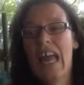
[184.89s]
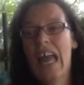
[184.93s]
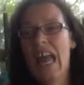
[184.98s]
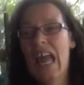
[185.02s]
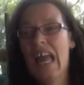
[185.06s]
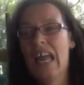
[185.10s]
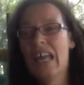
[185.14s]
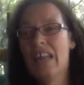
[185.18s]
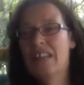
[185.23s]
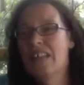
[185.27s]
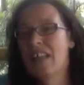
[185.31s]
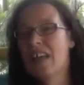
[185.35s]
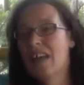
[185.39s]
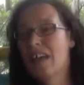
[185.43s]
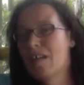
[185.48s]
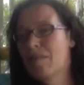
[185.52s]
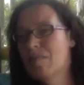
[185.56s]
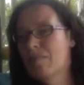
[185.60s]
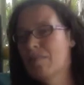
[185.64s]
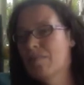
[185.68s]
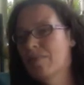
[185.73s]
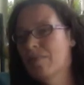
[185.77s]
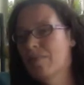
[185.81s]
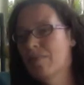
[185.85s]
And
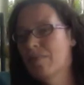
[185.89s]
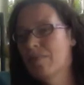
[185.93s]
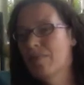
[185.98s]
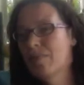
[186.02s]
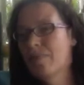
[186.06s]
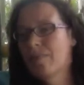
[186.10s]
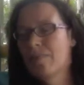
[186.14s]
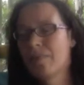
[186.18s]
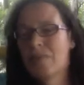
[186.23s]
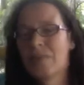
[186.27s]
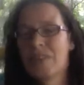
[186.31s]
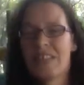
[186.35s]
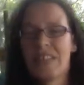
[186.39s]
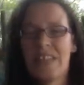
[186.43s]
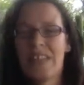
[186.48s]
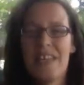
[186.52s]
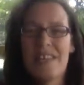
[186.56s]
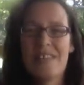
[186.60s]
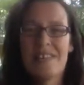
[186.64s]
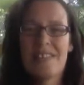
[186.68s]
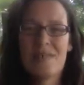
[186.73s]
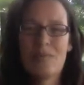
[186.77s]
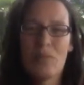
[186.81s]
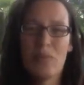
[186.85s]

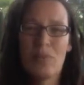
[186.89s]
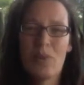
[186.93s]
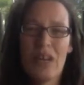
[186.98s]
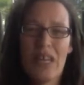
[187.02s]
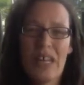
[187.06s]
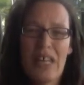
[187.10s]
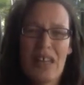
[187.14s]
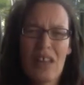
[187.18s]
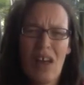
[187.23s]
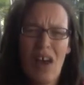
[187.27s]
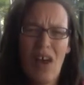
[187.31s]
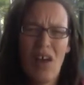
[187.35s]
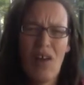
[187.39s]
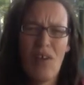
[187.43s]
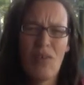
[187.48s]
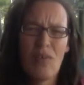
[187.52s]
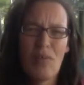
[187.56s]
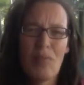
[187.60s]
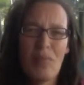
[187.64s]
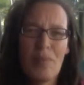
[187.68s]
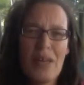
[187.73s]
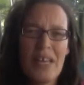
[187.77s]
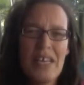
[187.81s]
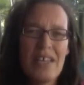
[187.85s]
that's where the whole
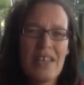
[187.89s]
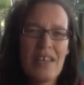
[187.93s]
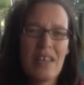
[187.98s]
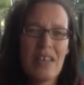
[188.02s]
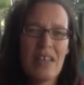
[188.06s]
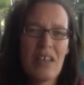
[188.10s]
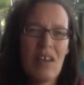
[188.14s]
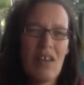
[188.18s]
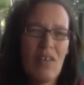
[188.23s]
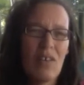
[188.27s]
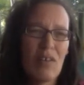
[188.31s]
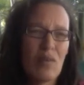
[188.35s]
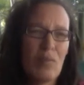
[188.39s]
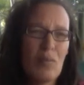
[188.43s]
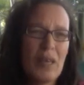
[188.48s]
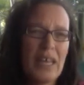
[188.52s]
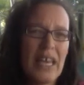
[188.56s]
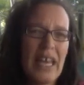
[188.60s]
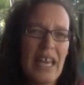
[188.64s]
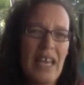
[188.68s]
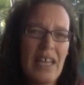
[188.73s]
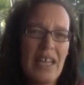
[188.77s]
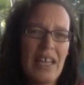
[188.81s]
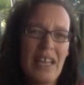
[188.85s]
meeting kind of
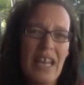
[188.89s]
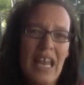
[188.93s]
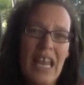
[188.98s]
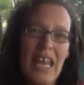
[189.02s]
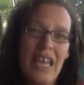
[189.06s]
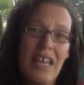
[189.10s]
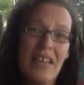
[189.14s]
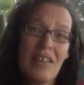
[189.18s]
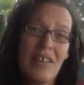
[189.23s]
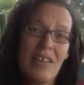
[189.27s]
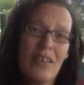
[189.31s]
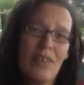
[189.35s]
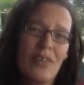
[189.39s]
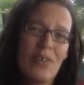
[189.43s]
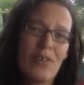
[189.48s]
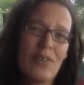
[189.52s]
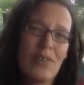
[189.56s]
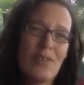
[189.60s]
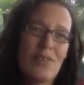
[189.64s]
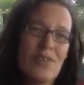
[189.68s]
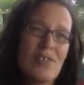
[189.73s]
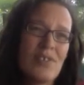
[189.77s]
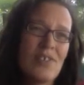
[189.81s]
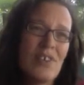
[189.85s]
began and ended,
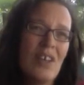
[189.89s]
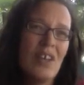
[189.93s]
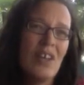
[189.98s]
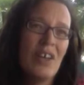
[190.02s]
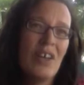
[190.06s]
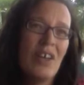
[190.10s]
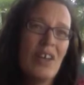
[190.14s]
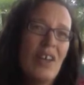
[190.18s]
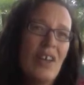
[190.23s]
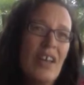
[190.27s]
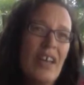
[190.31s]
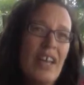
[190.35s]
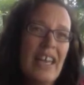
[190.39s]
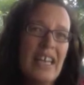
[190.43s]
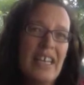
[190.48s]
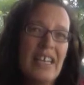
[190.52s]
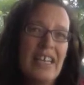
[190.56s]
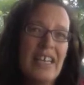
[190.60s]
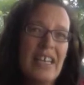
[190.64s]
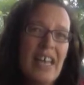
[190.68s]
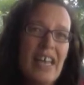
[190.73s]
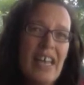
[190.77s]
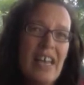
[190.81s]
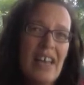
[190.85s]
because in
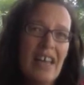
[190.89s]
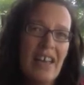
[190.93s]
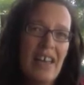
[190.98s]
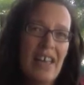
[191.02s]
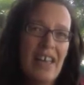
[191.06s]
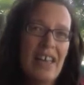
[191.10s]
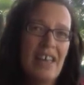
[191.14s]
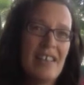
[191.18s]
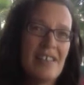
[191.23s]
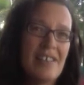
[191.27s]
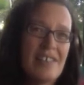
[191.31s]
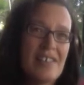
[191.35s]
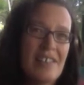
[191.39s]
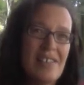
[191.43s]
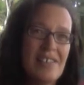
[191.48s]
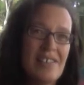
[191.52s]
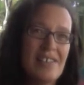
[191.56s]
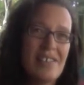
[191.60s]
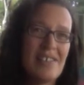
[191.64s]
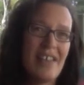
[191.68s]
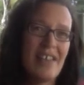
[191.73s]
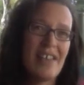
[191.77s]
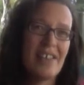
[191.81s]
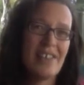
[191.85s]
our answers
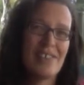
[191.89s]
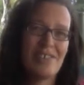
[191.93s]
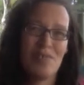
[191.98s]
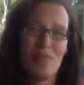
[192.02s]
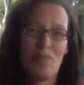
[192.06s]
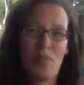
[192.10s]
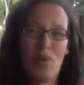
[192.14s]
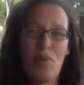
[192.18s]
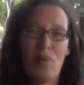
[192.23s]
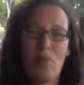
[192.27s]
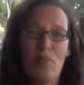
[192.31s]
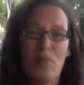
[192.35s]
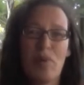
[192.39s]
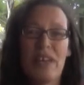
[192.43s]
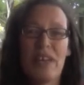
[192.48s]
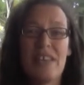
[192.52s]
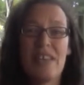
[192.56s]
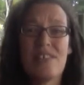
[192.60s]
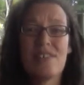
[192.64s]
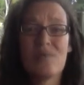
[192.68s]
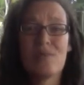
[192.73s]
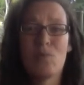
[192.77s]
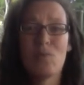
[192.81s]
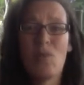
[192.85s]
as to what
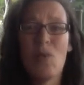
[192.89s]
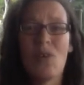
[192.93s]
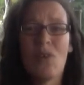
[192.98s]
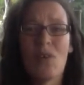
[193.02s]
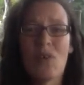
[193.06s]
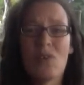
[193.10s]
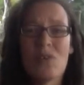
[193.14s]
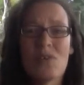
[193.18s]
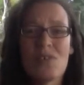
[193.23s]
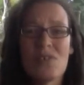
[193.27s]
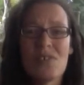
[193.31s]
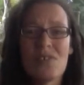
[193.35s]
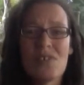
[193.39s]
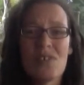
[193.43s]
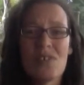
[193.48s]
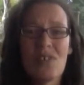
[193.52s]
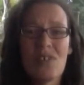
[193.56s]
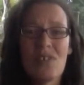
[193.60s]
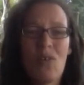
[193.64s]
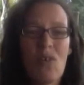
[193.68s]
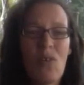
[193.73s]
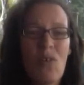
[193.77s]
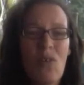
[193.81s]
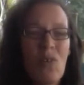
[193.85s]
peace was,
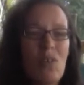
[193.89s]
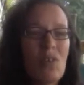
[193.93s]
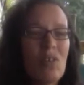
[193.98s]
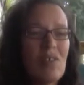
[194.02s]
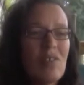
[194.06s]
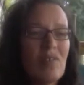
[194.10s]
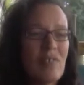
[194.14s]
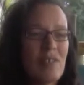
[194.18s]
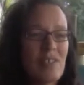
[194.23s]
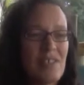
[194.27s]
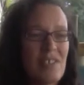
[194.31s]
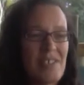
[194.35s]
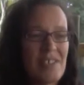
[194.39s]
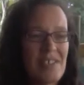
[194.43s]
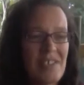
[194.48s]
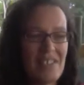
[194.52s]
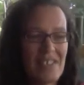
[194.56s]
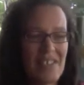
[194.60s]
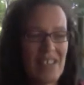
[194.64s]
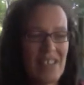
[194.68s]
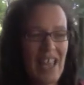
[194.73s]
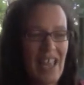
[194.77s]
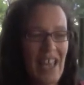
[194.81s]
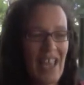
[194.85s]
all of us
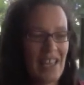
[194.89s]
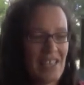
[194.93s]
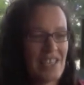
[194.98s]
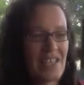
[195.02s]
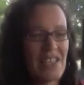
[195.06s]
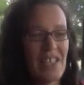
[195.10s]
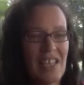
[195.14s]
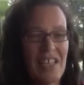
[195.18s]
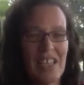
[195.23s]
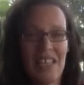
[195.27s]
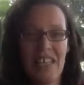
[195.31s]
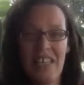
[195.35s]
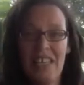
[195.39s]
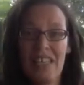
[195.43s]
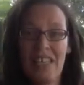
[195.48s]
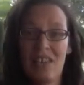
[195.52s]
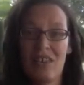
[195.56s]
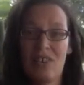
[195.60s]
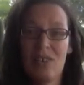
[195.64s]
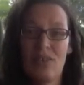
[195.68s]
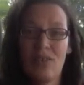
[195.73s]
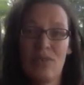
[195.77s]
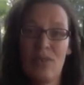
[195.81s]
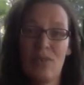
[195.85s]
actually
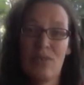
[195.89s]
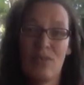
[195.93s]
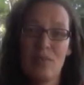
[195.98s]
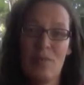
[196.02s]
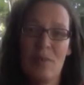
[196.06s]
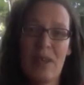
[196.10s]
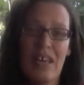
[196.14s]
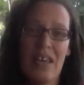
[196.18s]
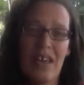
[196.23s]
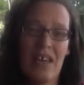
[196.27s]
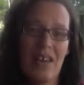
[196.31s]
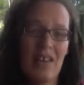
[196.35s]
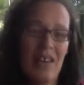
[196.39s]
talked about